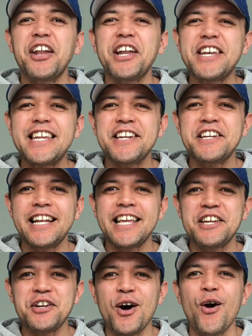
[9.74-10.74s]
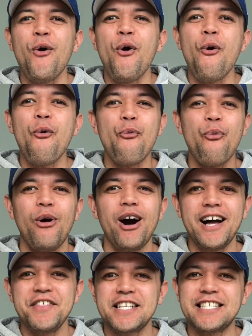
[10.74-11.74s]
and I needed to let you know
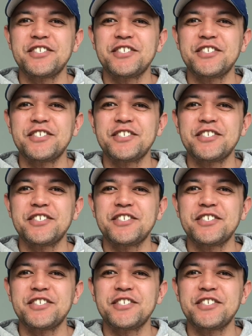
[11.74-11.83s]
why this